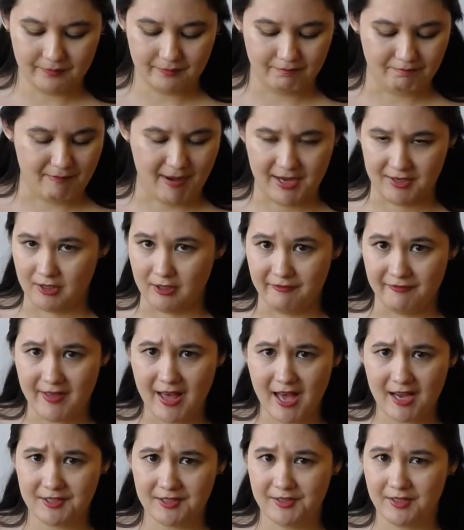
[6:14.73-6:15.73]
Matter of
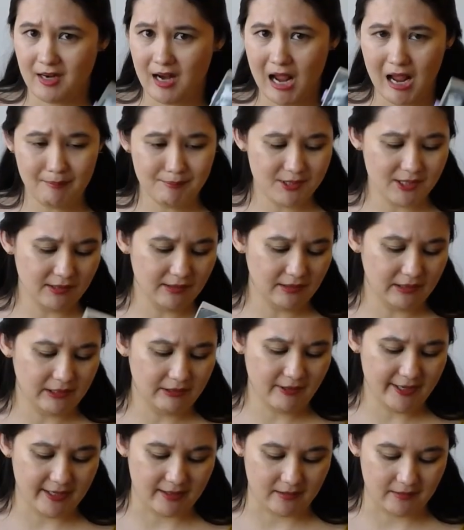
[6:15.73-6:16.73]
fact, they're absolutely
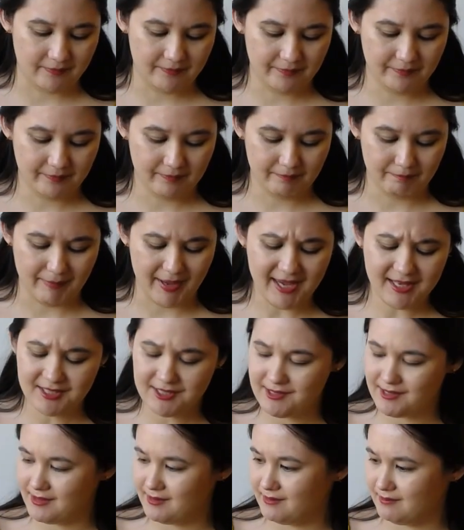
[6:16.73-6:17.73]
real.
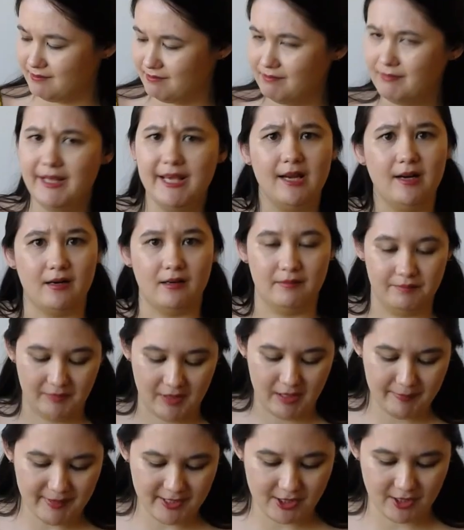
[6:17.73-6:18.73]
Pages and... Here,
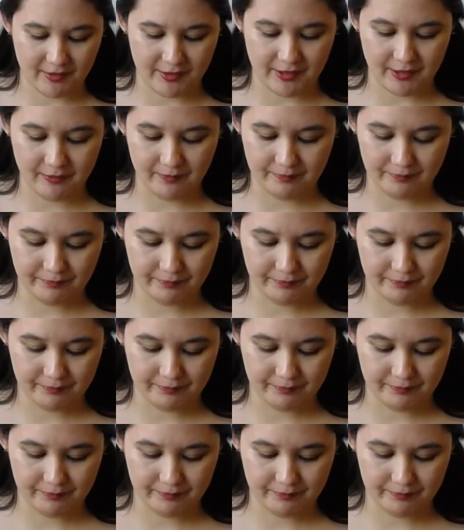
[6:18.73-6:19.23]
let me show you."